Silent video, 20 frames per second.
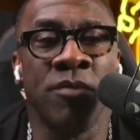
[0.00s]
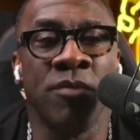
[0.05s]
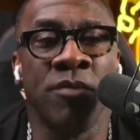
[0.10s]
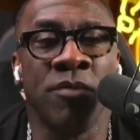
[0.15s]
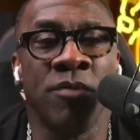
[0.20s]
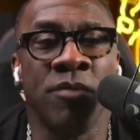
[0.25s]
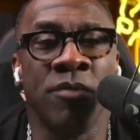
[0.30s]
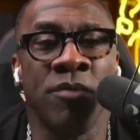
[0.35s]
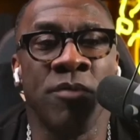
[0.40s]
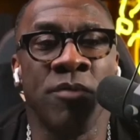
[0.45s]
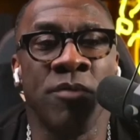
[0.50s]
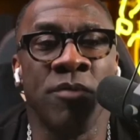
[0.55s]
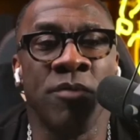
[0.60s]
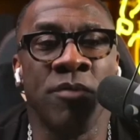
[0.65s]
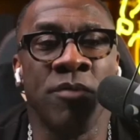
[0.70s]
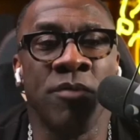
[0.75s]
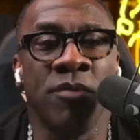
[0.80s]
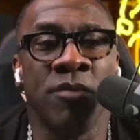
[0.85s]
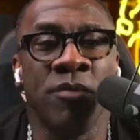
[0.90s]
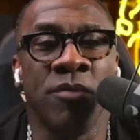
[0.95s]

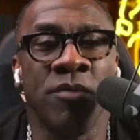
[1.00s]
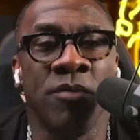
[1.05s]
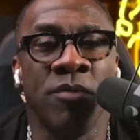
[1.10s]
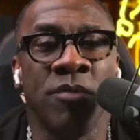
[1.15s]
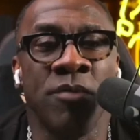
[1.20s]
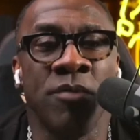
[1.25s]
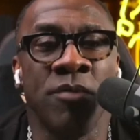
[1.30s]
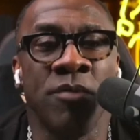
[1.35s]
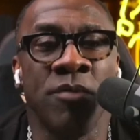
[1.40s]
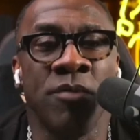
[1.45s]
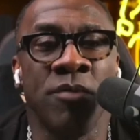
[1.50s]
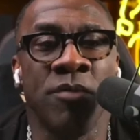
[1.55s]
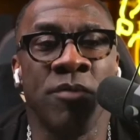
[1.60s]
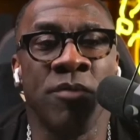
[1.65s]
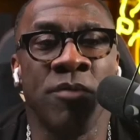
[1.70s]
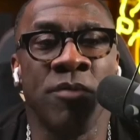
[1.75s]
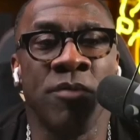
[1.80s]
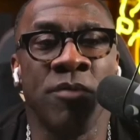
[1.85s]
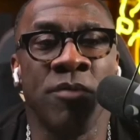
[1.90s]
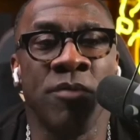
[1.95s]

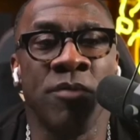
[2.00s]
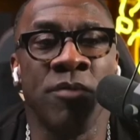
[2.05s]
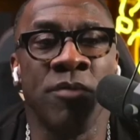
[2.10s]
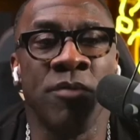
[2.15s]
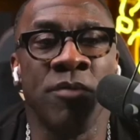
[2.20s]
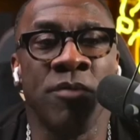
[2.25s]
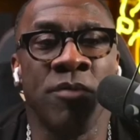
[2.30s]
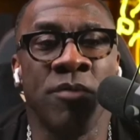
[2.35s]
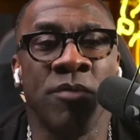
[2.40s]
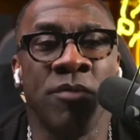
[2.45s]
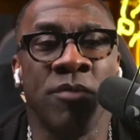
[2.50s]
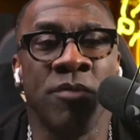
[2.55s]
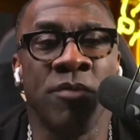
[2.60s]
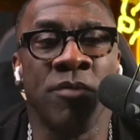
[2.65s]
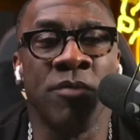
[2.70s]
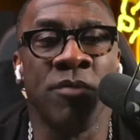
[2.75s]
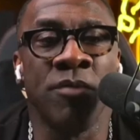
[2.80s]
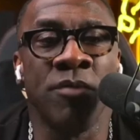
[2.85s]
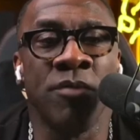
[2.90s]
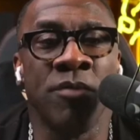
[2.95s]

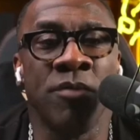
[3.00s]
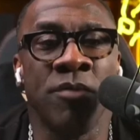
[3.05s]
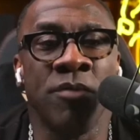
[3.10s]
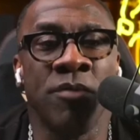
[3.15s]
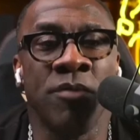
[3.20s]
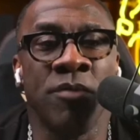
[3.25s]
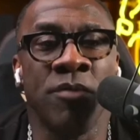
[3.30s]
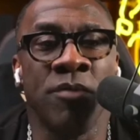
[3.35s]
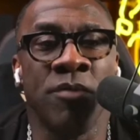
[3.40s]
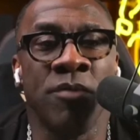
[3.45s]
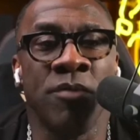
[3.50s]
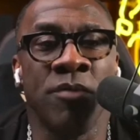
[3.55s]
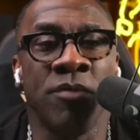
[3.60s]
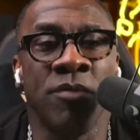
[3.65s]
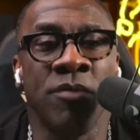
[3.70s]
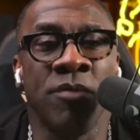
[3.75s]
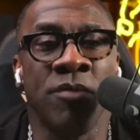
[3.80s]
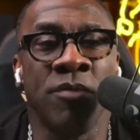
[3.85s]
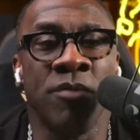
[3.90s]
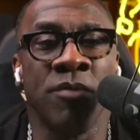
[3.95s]

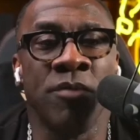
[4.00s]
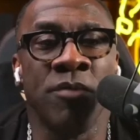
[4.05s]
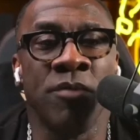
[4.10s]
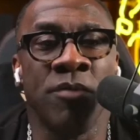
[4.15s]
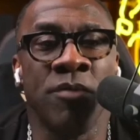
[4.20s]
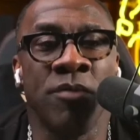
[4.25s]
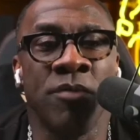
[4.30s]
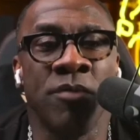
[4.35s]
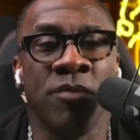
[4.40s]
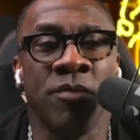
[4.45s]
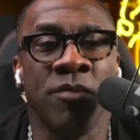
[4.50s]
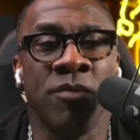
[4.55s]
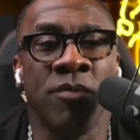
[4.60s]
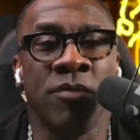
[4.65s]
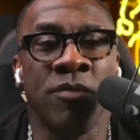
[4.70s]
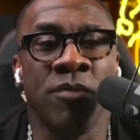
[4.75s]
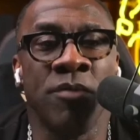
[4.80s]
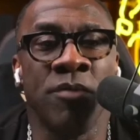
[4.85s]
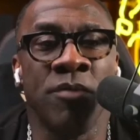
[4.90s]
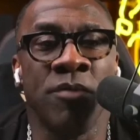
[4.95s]

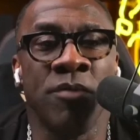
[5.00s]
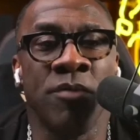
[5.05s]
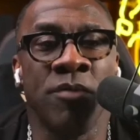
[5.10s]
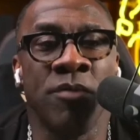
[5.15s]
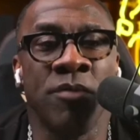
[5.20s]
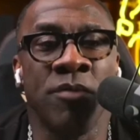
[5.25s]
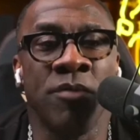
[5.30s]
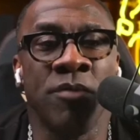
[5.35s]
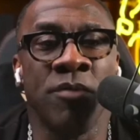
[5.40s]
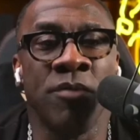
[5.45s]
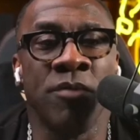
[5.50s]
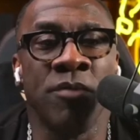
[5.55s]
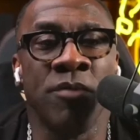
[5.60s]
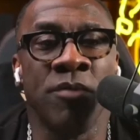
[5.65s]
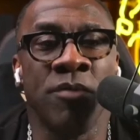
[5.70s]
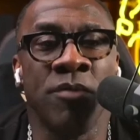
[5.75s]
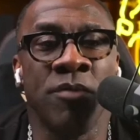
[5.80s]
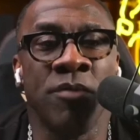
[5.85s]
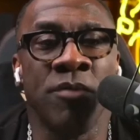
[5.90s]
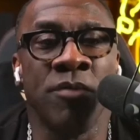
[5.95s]

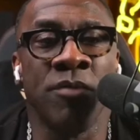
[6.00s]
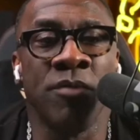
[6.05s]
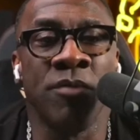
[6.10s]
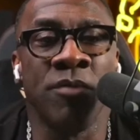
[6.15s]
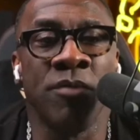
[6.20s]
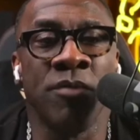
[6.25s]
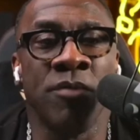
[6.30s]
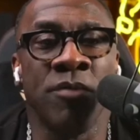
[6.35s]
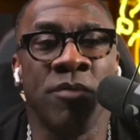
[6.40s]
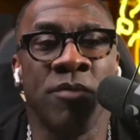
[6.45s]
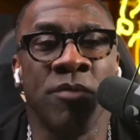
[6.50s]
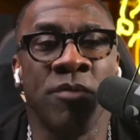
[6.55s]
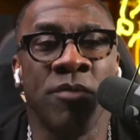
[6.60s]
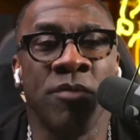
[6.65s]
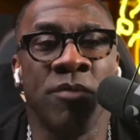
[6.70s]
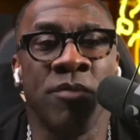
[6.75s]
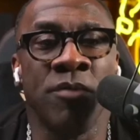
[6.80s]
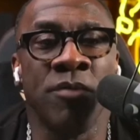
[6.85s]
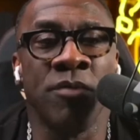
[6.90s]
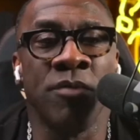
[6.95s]

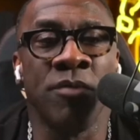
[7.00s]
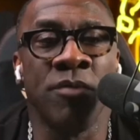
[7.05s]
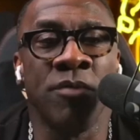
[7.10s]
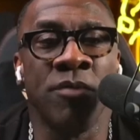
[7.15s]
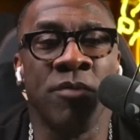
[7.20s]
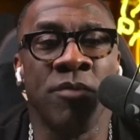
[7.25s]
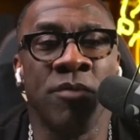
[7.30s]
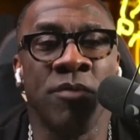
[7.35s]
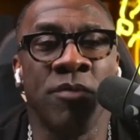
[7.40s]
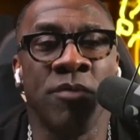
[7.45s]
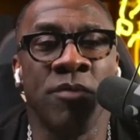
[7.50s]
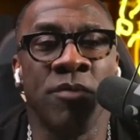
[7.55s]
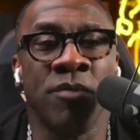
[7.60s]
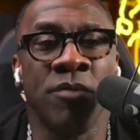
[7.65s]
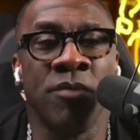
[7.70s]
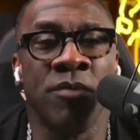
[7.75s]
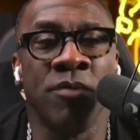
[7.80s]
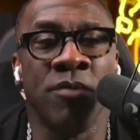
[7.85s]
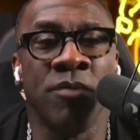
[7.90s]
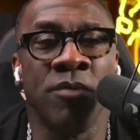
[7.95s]
No words are spoken by the person on screen.